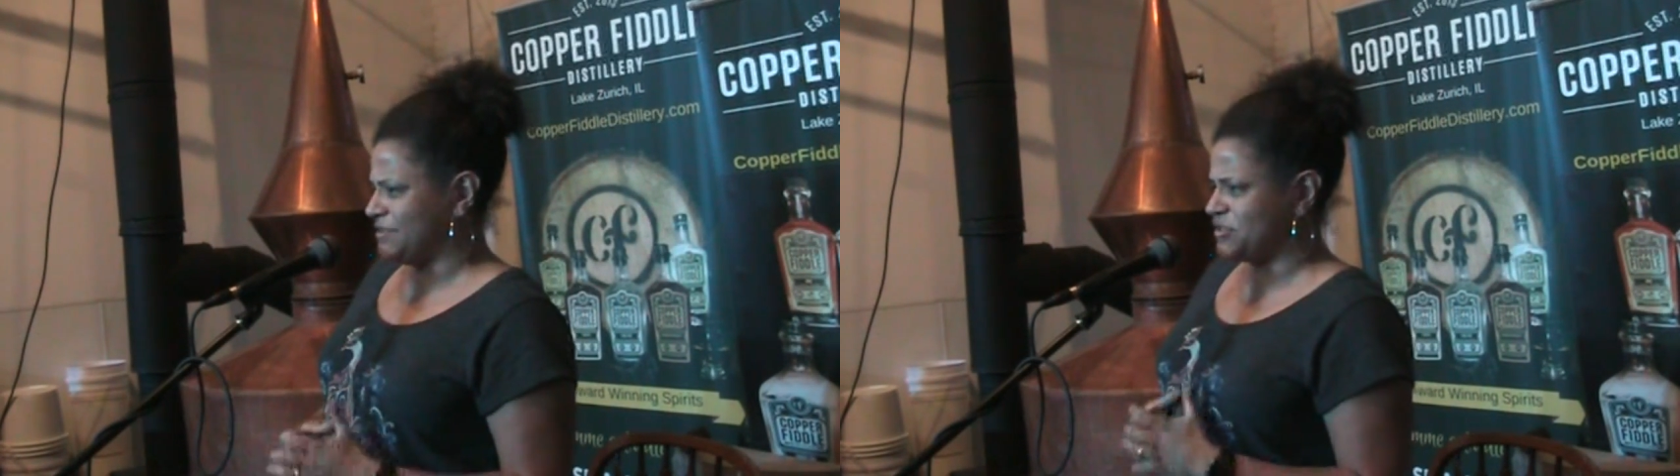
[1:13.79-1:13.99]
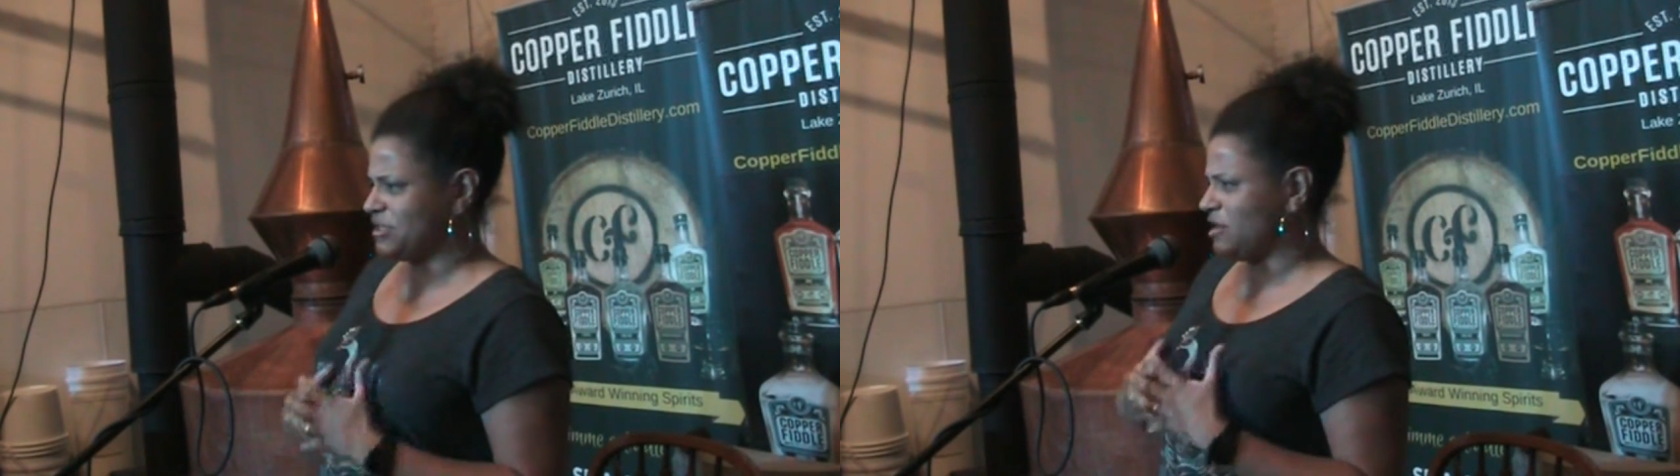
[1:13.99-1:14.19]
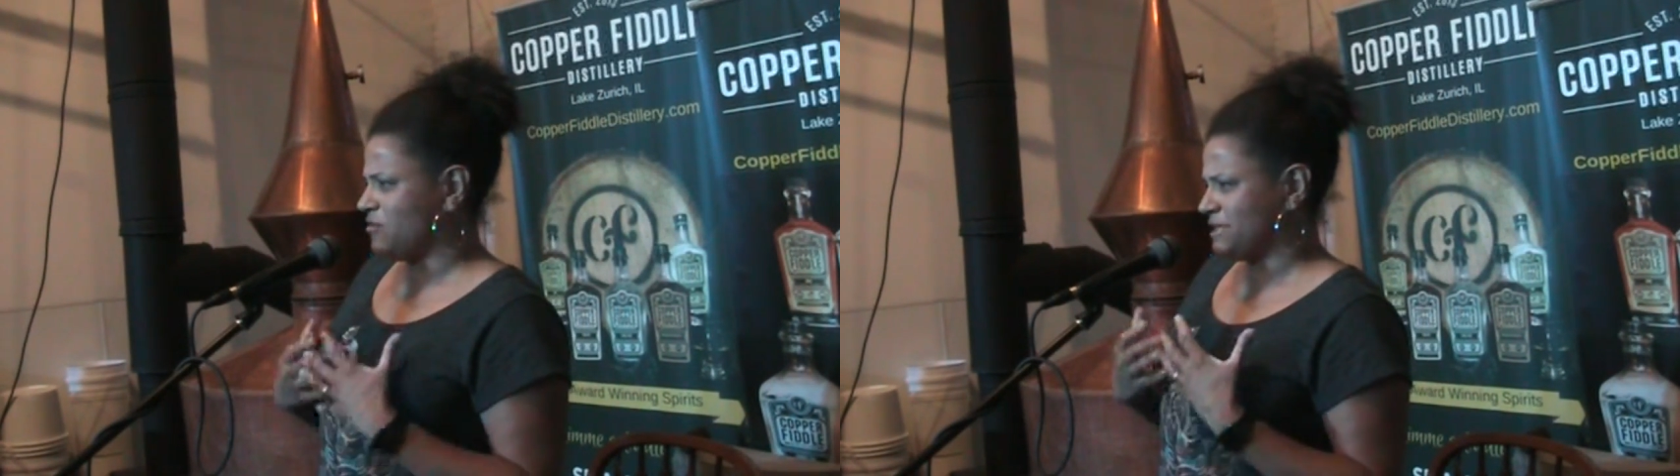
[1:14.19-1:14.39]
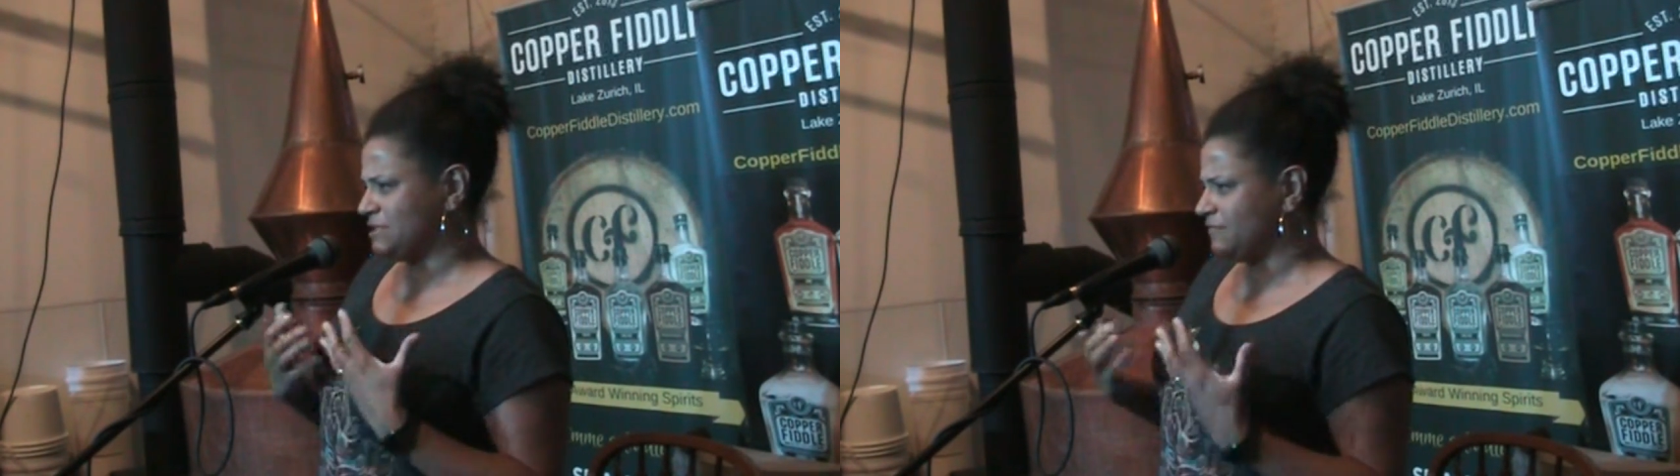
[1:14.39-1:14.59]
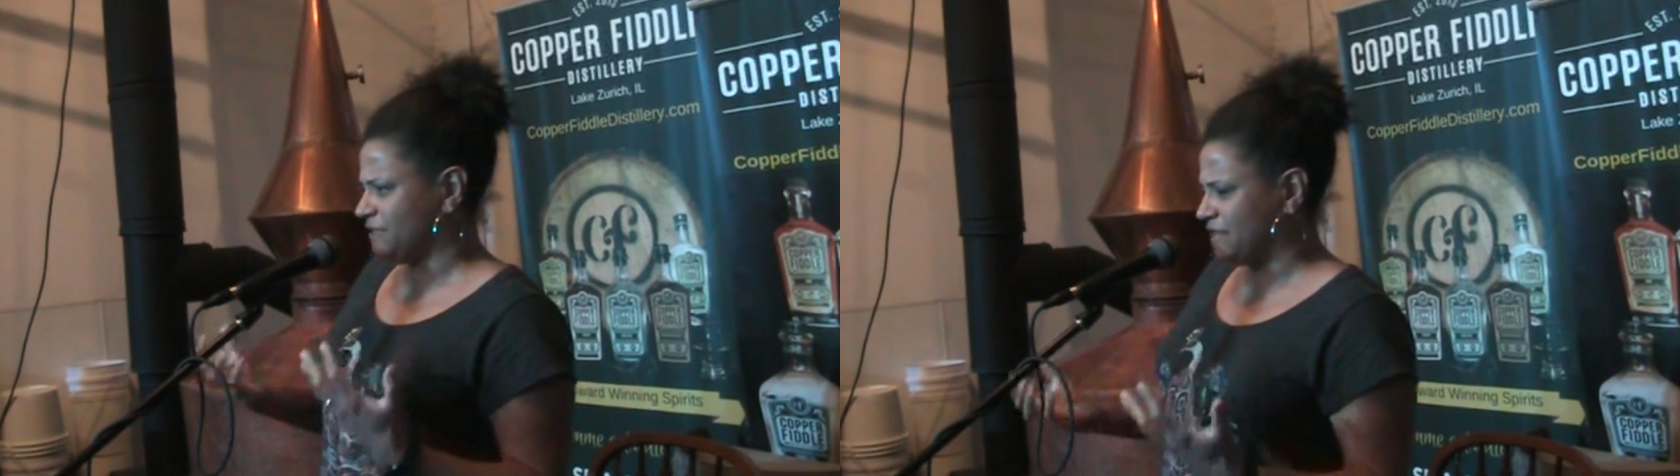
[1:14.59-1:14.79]
and she always
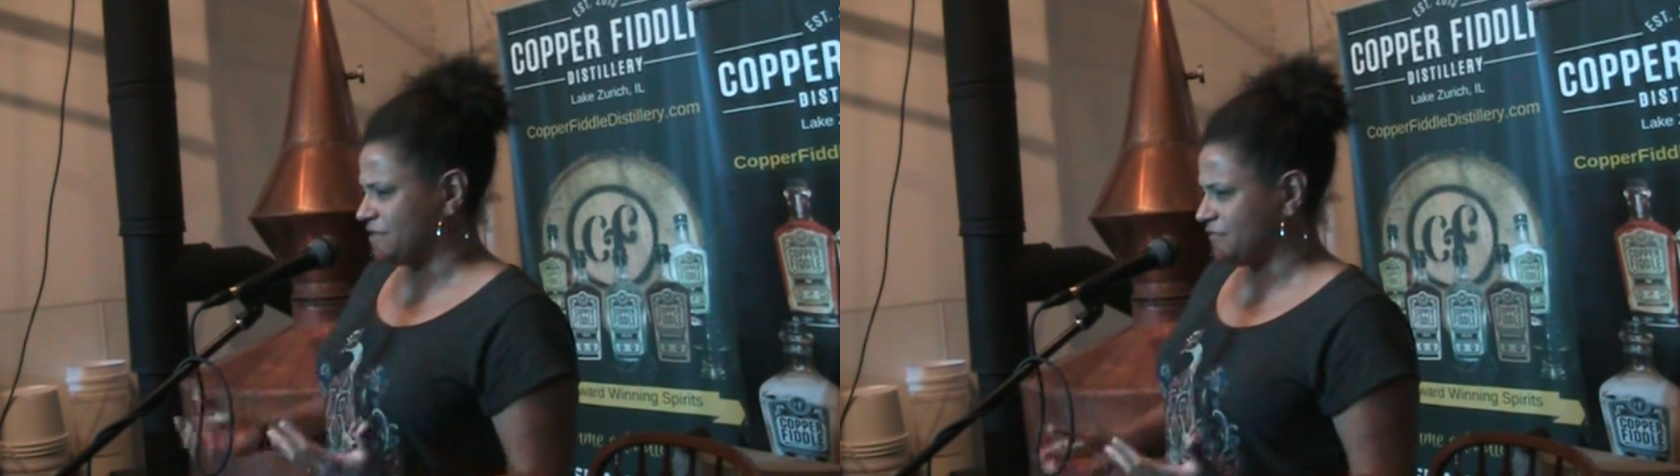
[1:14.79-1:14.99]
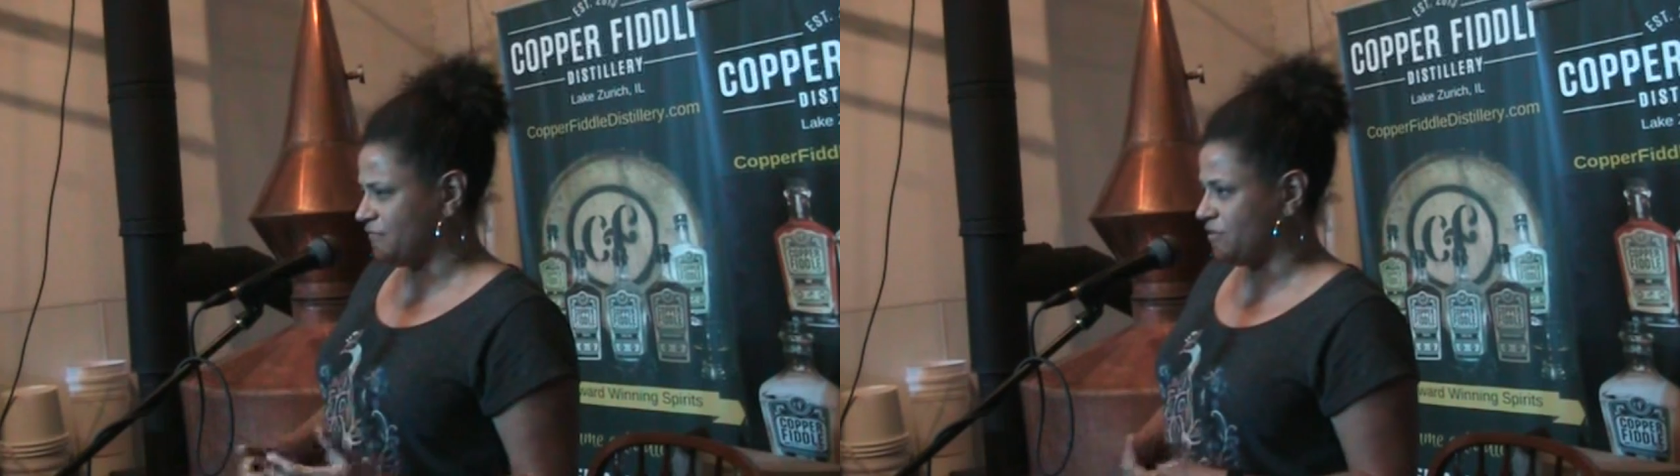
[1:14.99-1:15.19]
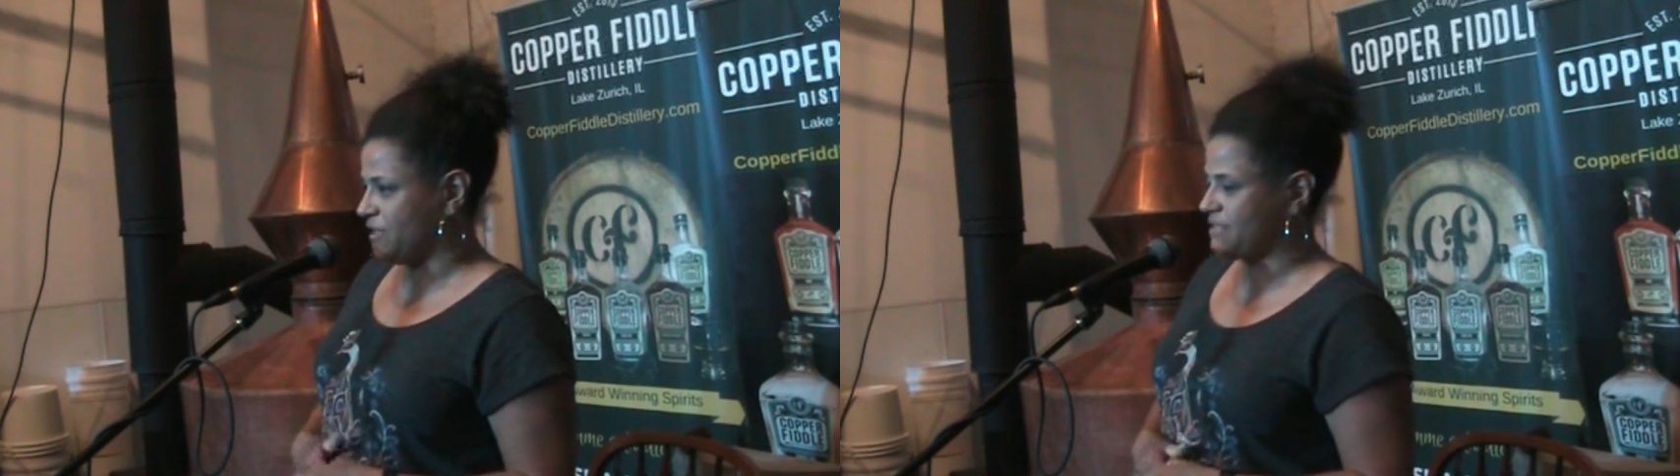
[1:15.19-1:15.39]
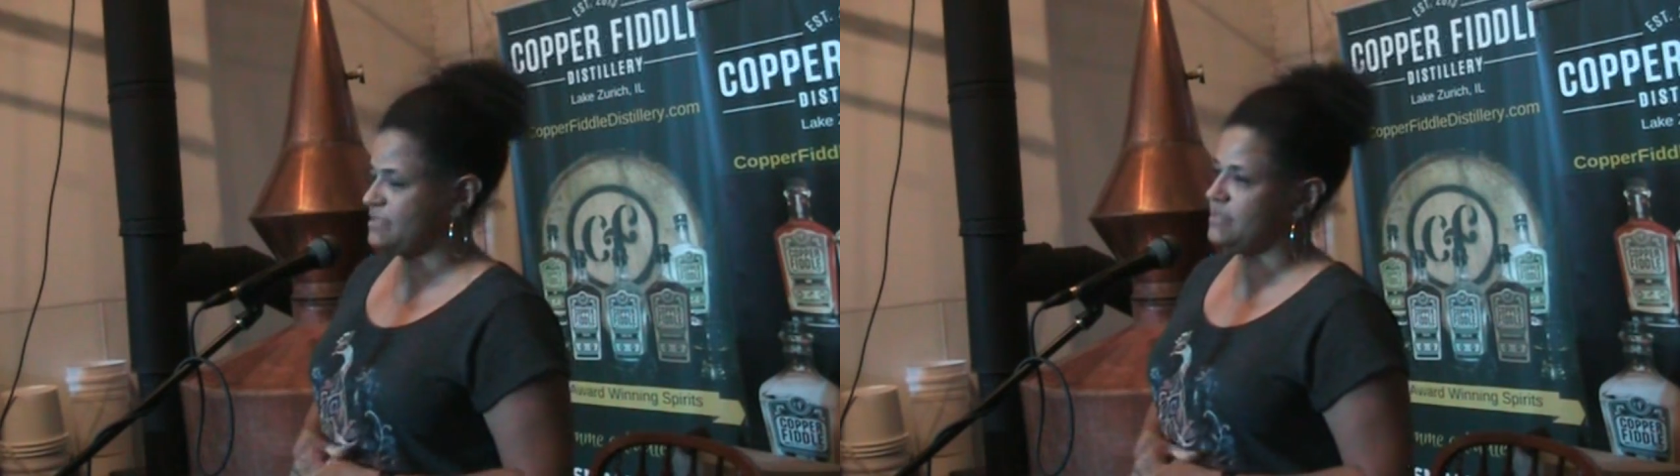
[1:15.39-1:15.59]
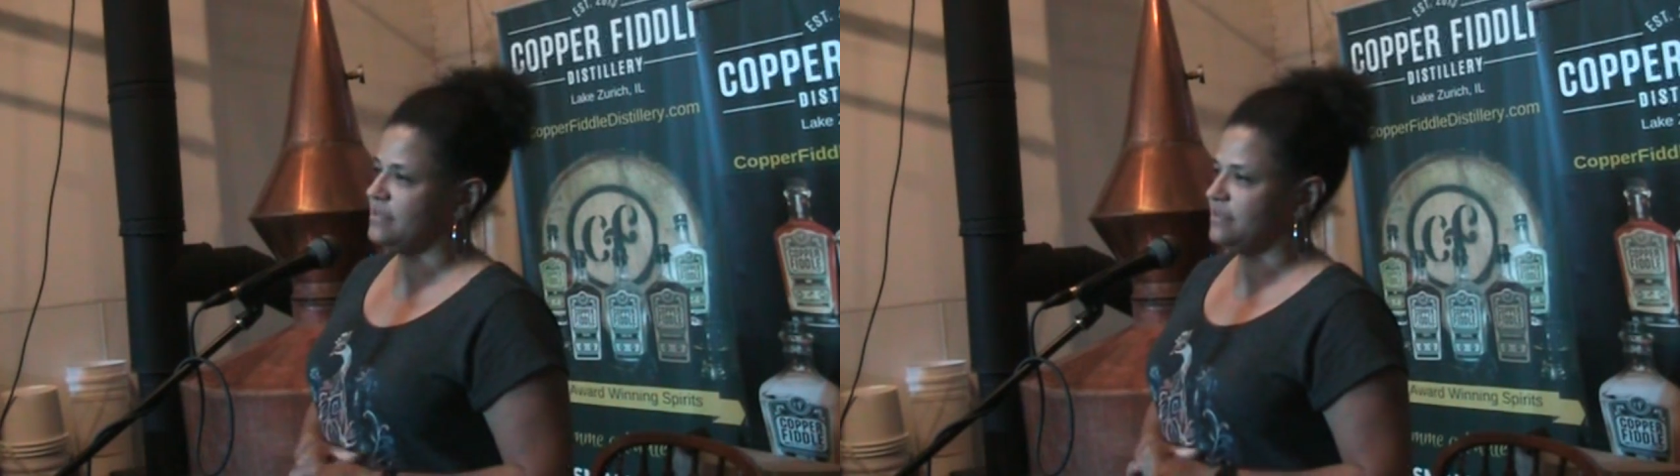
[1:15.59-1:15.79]
lived life to the
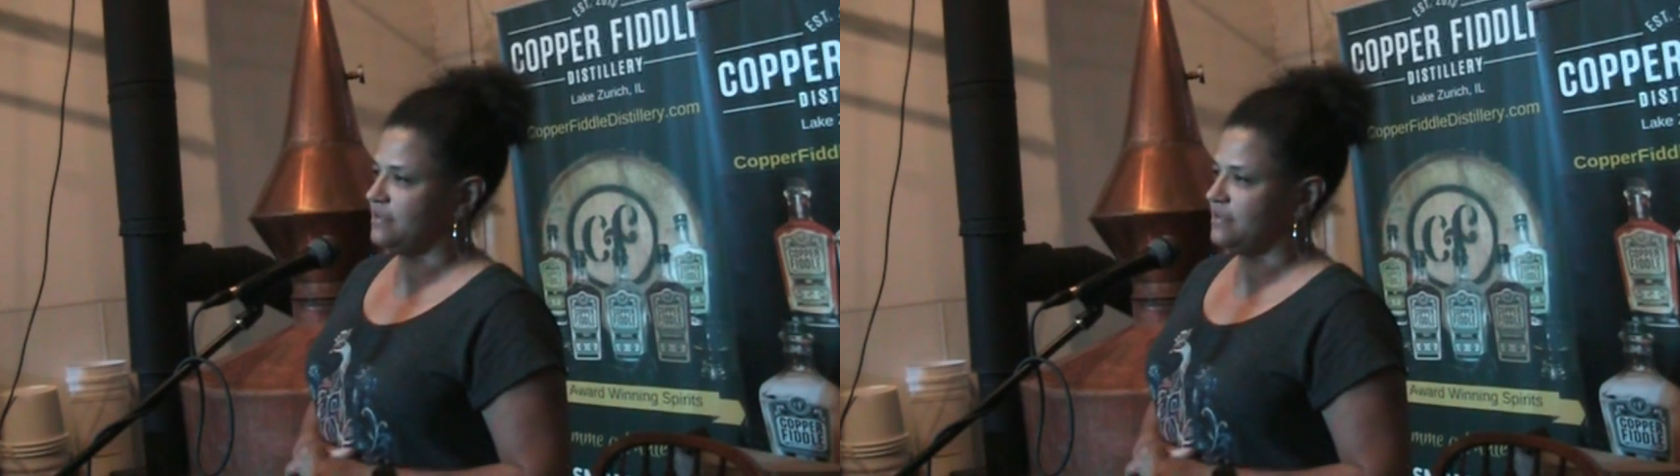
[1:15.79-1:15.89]
fullest.